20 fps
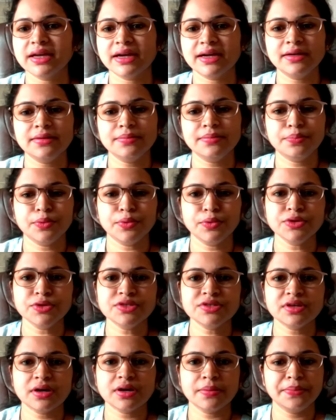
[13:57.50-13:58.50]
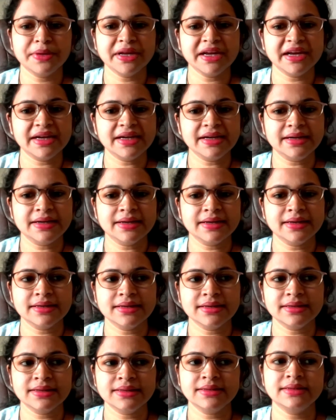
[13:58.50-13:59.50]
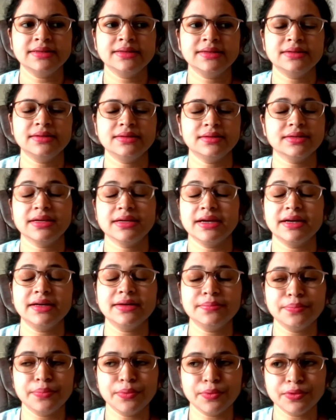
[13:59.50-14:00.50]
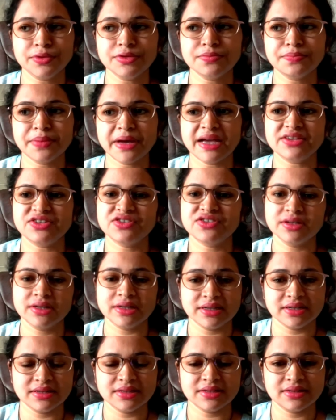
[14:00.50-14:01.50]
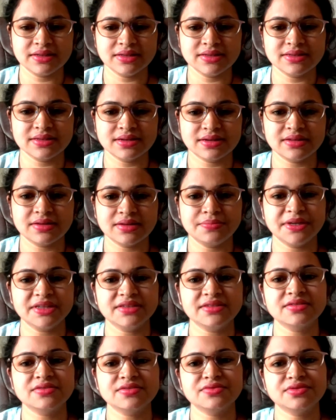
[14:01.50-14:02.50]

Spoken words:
get, post, update, get, post, patch, delete. These are the methods